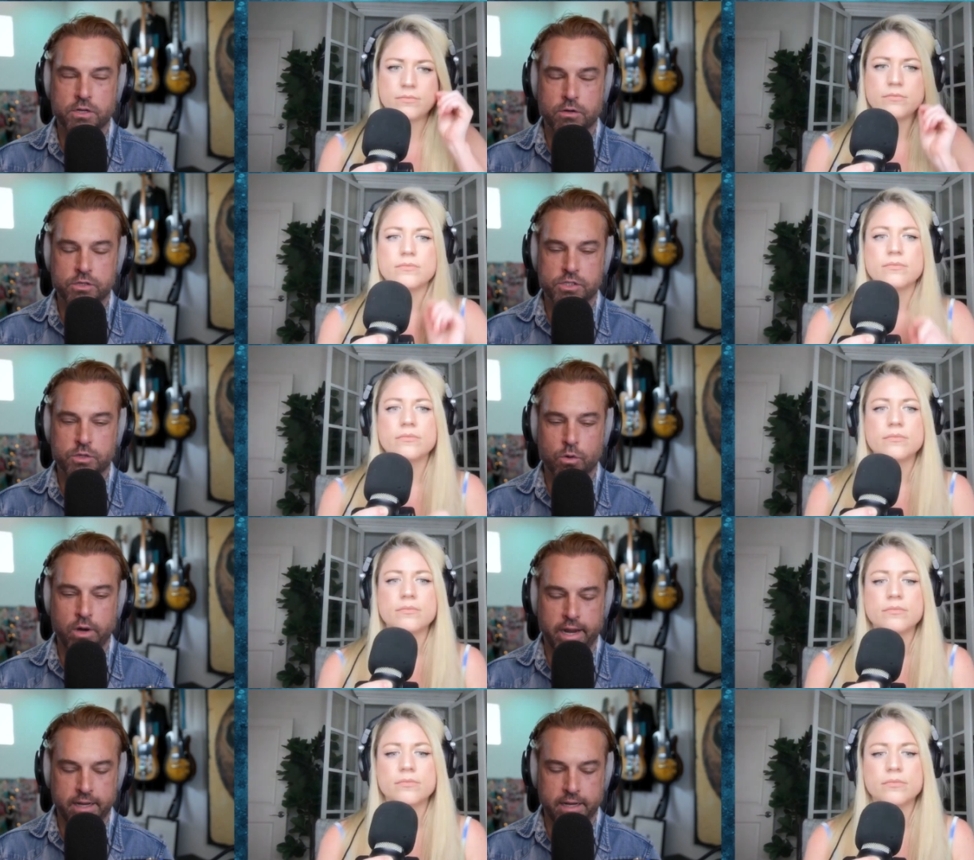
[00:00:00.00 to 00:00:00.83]

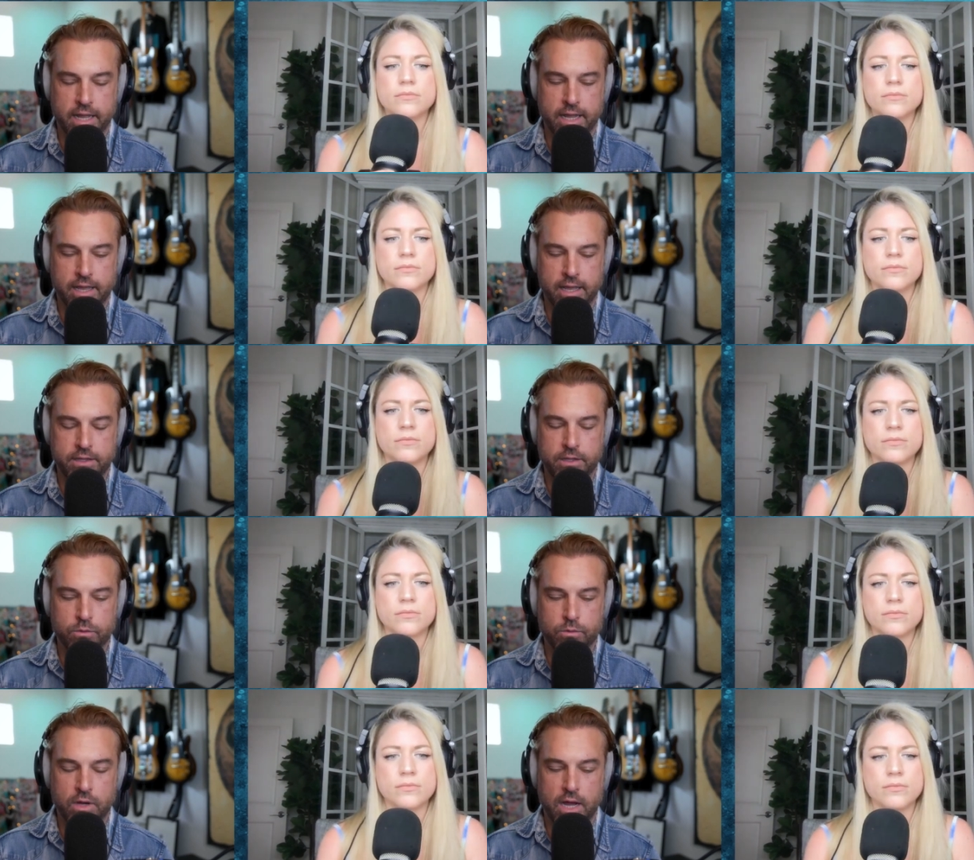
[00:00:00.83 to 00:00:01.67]
Speaker 1: story and I, I you
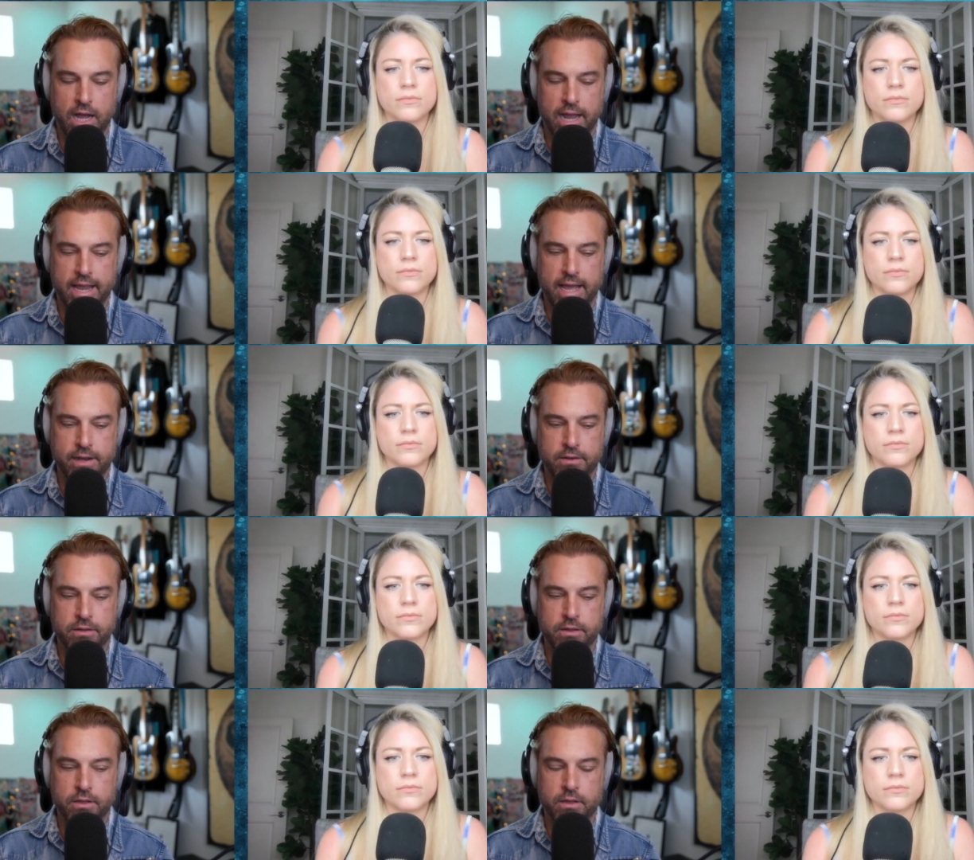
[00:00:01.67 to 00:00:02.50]
know, I had
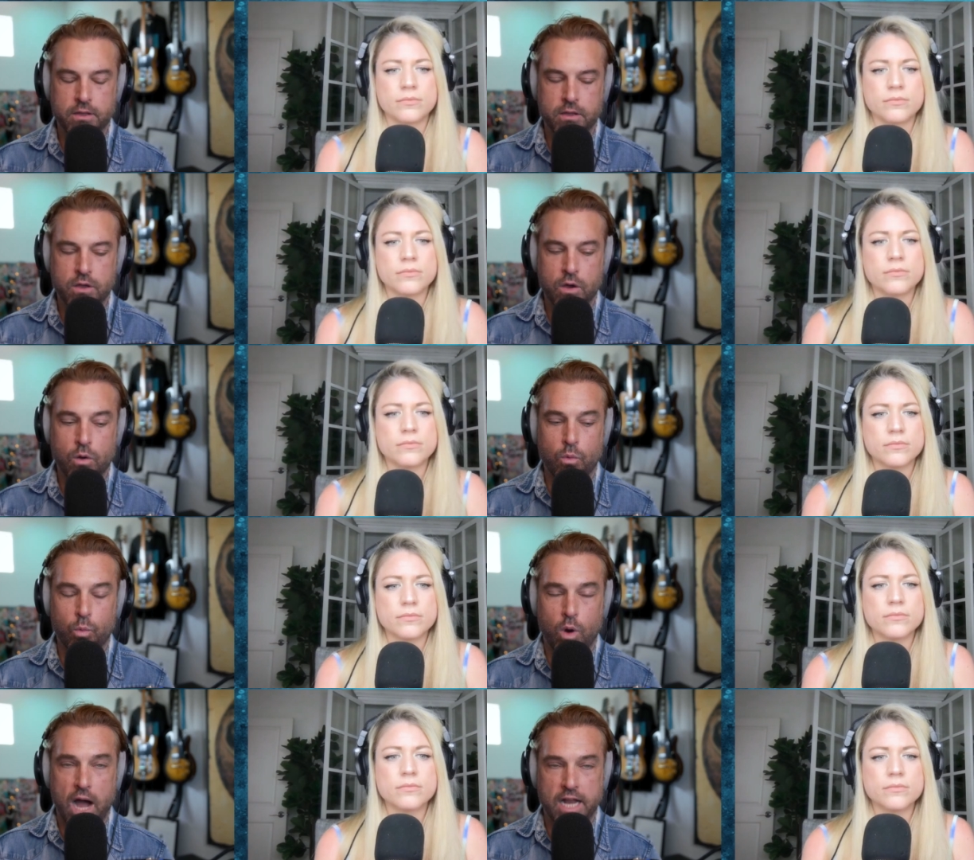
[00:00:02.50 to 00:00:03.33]

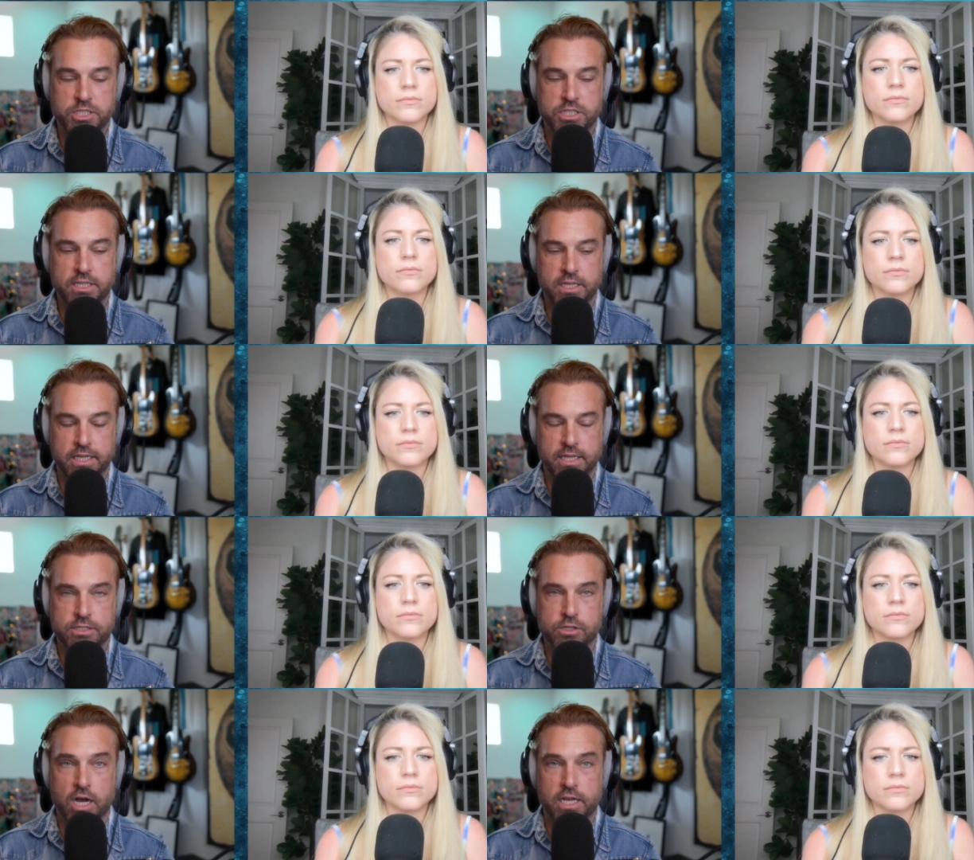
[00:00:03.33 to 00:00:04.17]
watched the
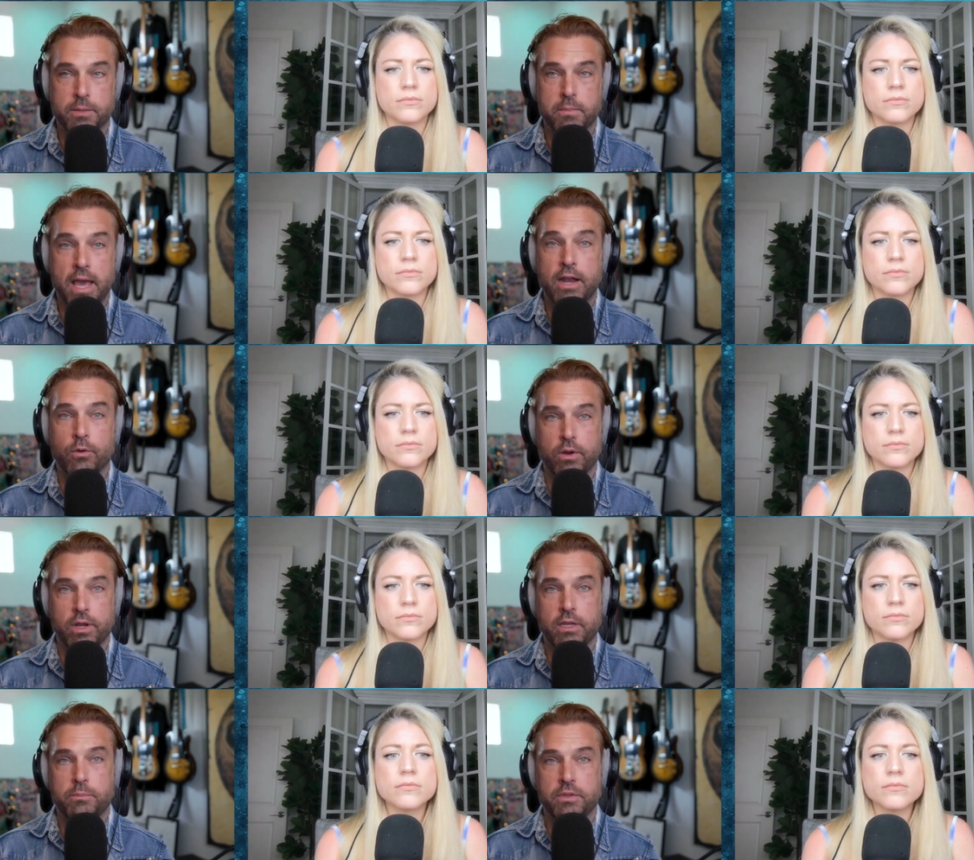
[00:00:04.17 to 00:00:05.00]

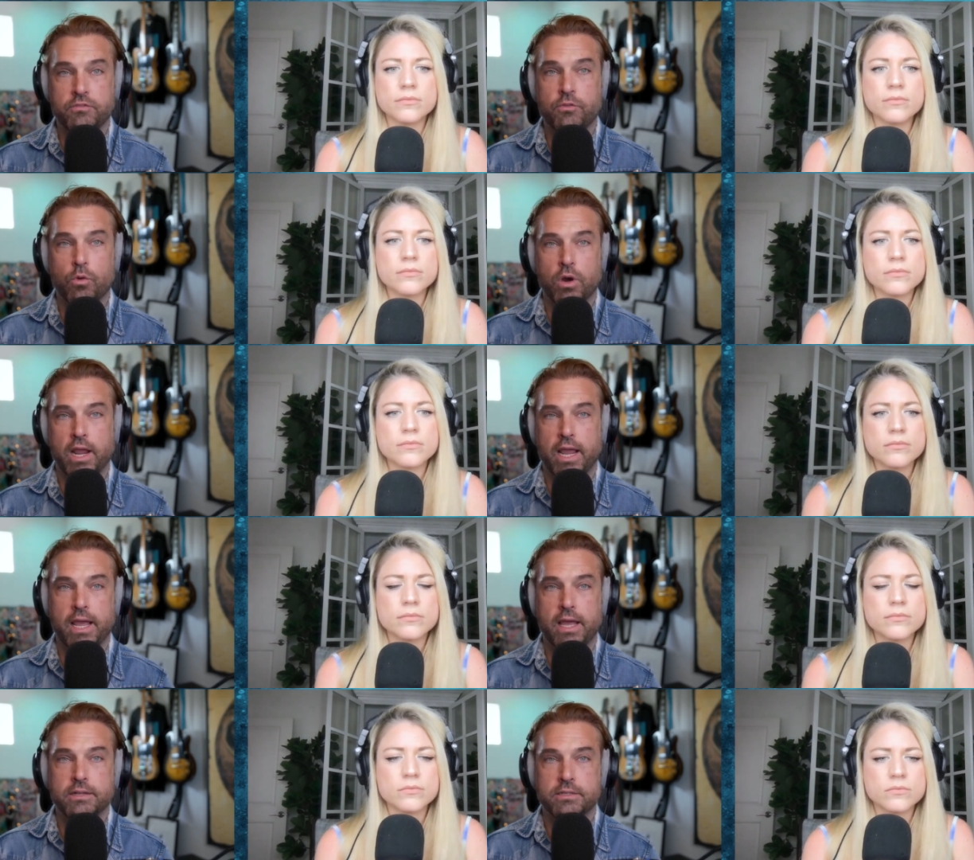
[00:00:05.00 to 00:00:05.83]
documentary
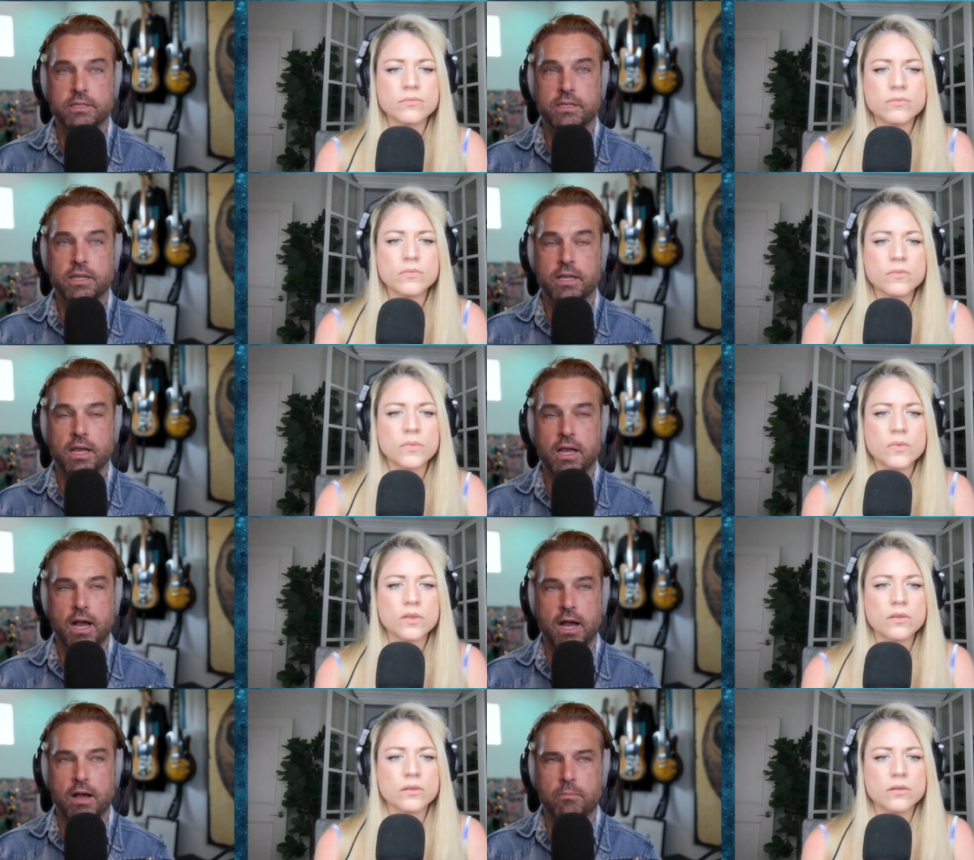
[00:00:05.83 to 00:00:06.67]
beforehand.
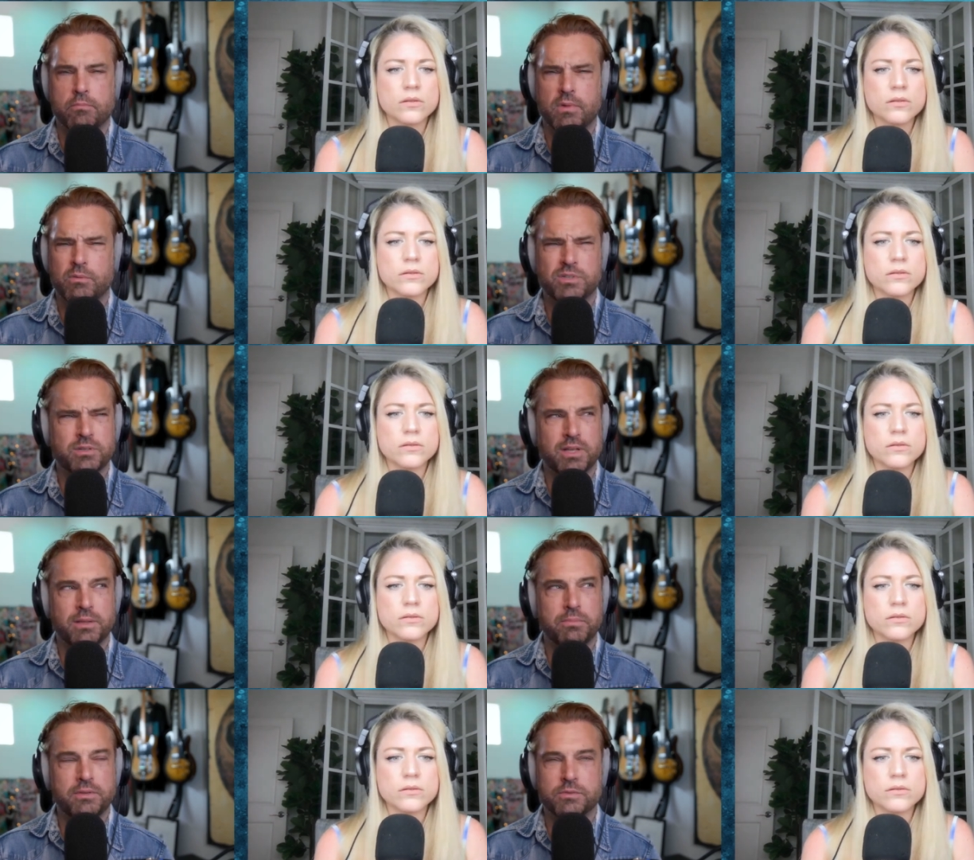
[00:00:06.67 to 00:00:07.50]
Um, which I
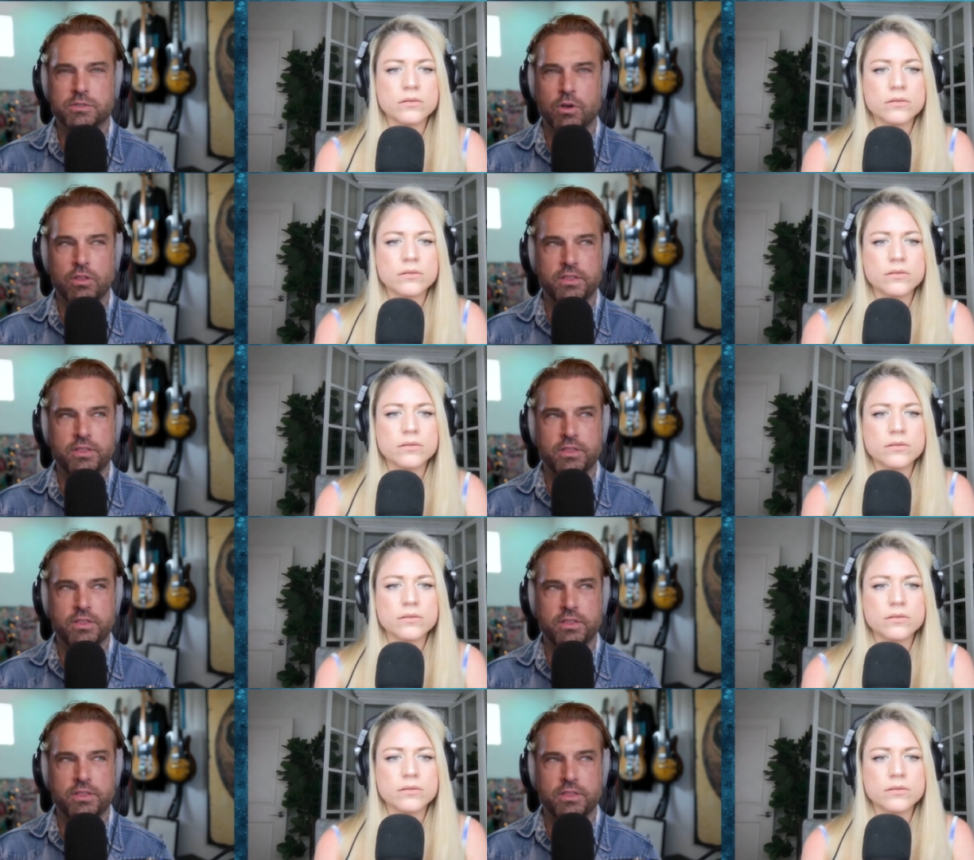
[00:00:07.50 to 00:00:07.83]
believe was called "This